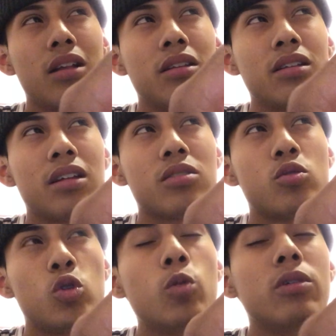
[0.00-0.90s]
think like
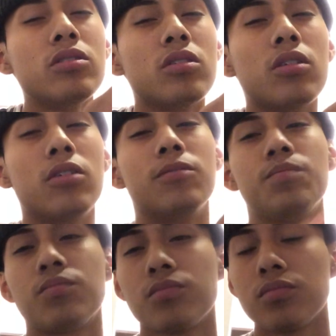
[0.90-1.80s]
2 weeks ago,
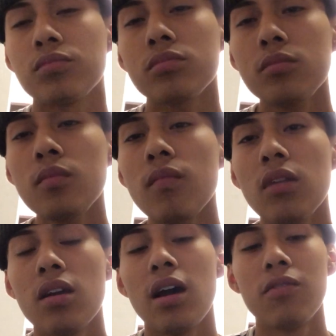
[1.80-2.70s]

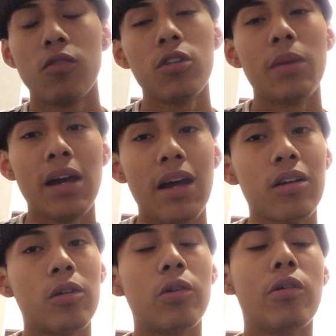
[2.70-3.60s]
I rolled my
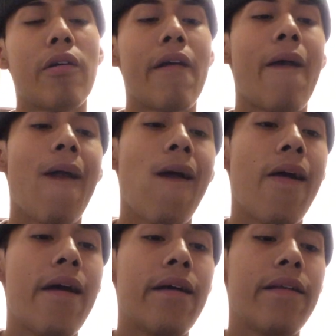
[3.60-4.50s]
ankle
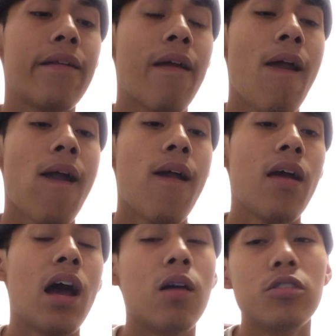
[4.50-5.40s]
and
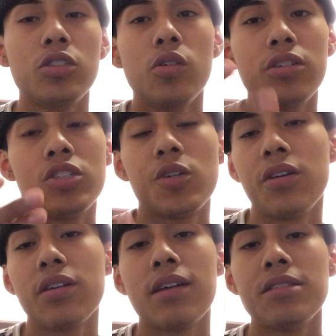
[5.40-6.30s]
I was doing a
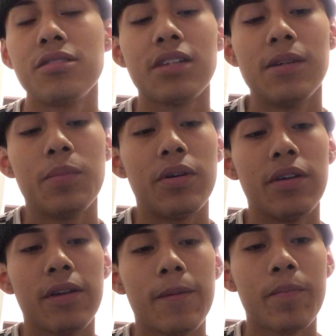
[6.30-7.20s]
trick at the skate park
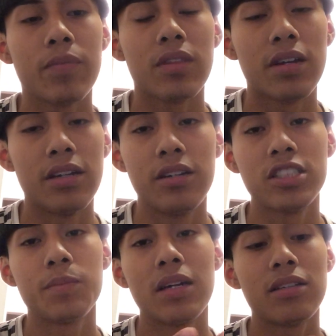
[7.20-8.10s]
and
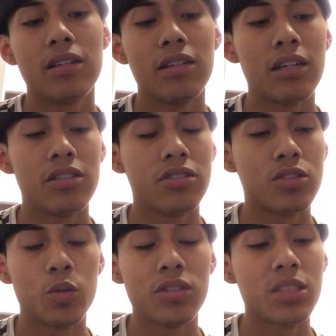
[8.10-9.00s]
unexpectedly I just
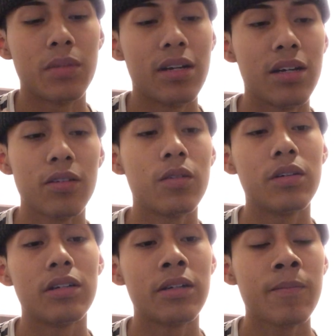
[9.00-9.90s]
twisted my ankle
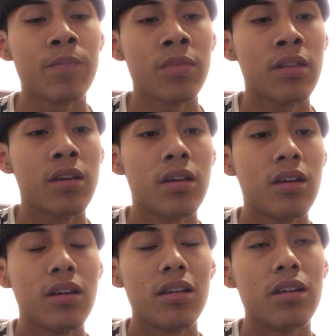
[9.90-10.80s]
and
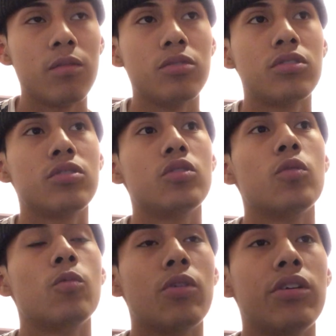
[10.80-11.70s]
it was the
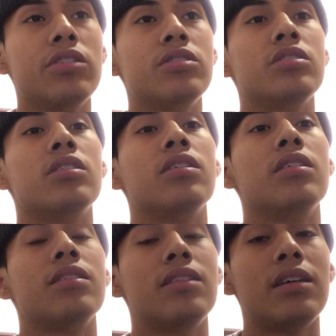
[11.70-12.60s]
worst
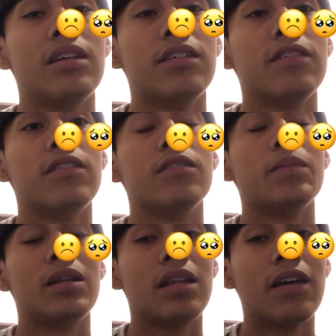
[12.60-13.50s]
day of
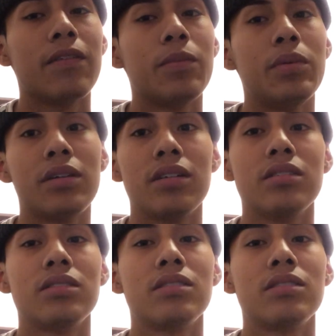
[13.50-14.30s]
my life because